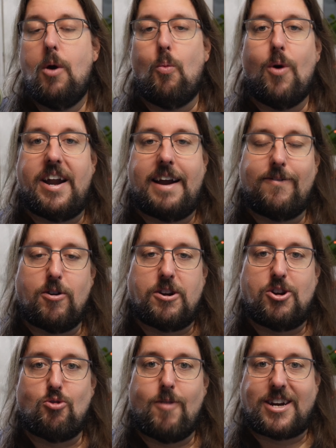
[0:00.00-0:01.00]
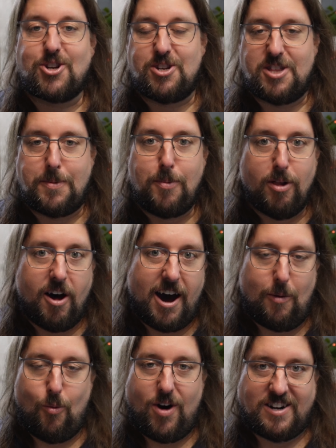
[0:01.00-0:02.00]
whatever direction the
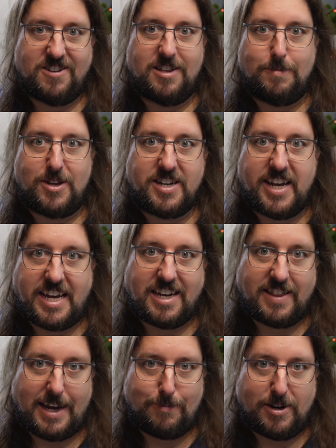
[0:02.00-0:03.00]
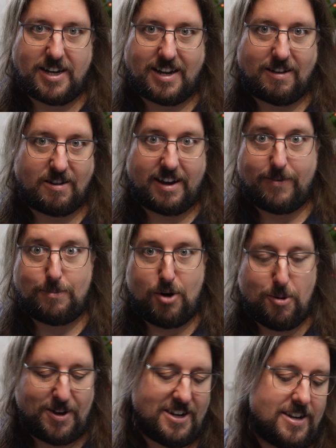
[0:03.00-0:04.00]
plot wants them to take in that particular given
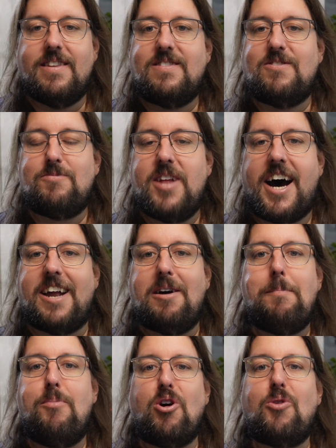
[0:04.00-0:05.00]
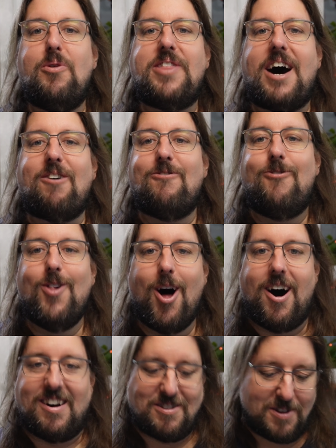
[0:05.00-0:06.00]
moment. This is not a book without
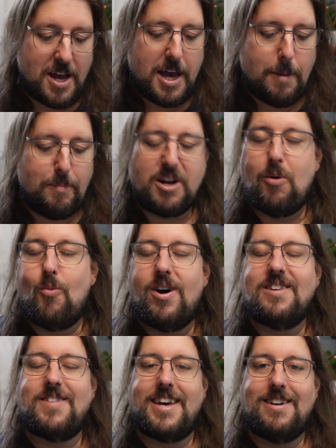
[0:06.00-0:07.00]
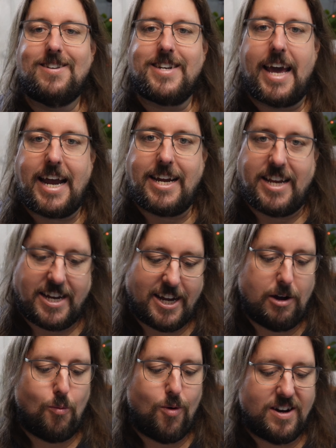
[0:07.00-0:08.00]
flaws, but it was entertaining and
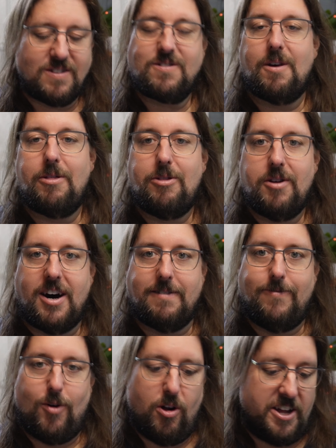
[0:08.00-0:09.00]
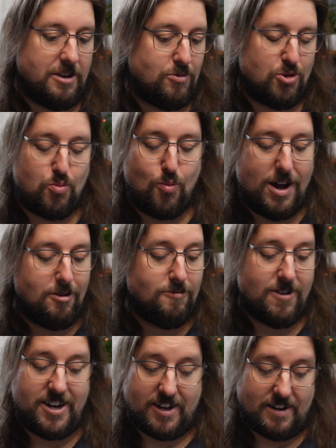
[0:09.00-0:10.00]
it was thoughtful and it was well
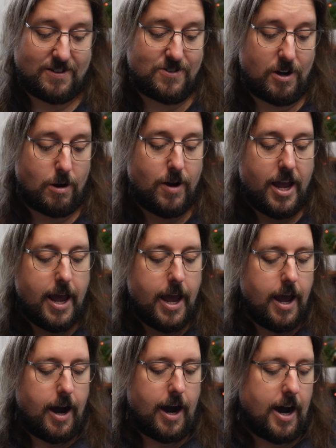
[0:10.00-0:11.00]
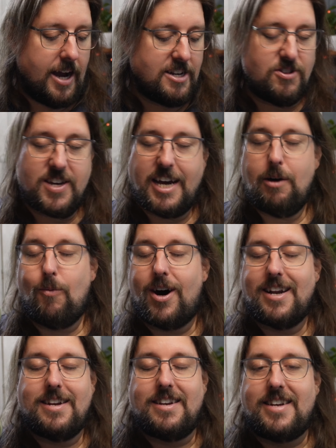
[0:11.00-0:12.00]
written. So I just kind of
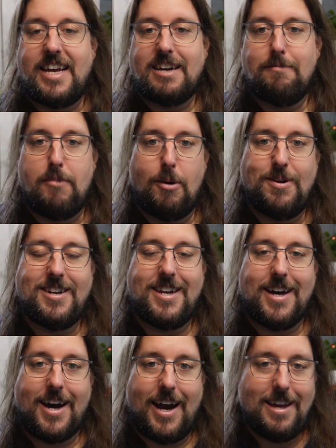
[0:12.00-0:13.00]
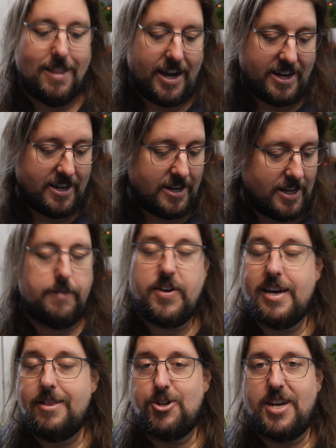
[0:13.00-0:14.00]
wanted to take a moment and highlight it. If you
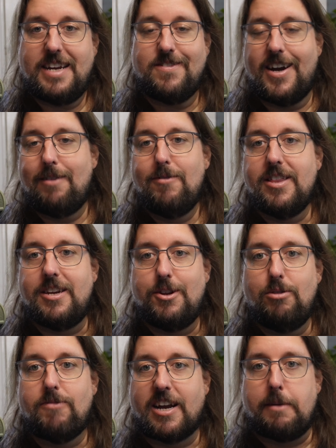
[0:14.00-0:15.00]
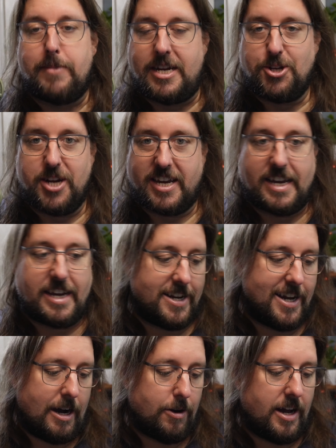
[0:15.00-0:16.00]
get the chance, I really do recommend checking it
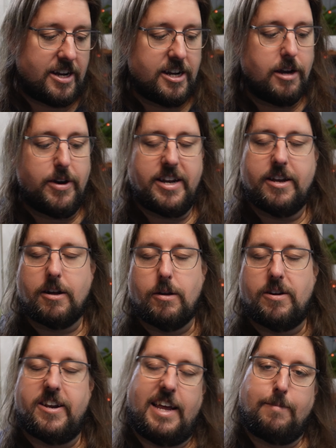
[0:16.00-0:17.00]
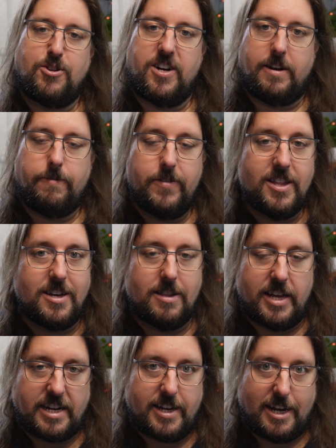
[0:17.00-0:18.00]
out. I'm going to go ahead and include an Amazon affiliate
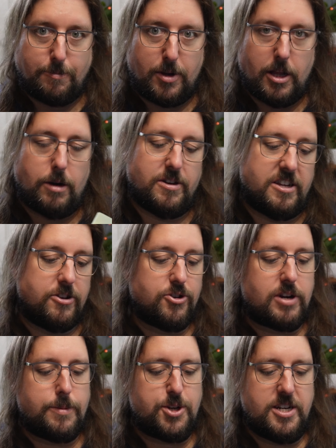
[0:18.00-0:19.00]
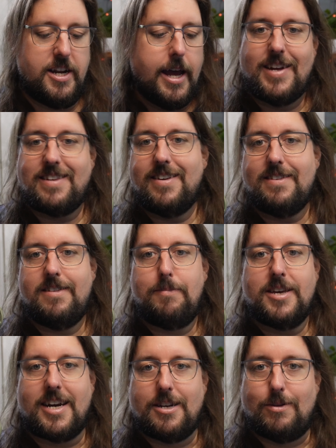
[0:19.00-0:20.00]
link down below in the description. That's not
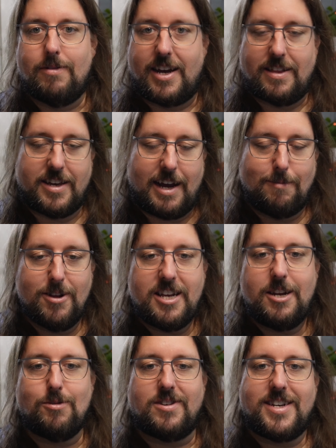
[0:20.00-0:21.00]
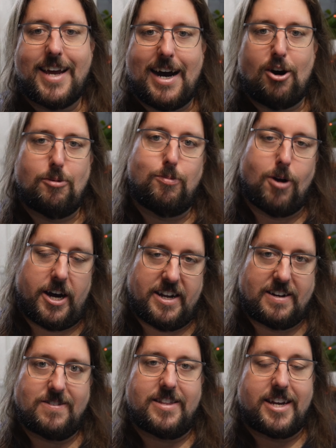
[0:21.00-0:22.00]
something I do lightly. I really don't tout
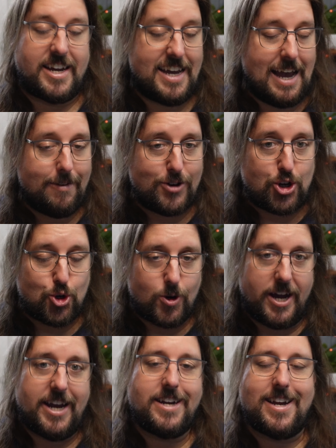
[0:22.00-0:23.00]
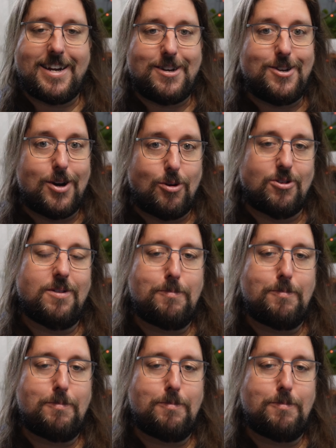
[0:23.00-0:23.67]
products that I haven't tried and don't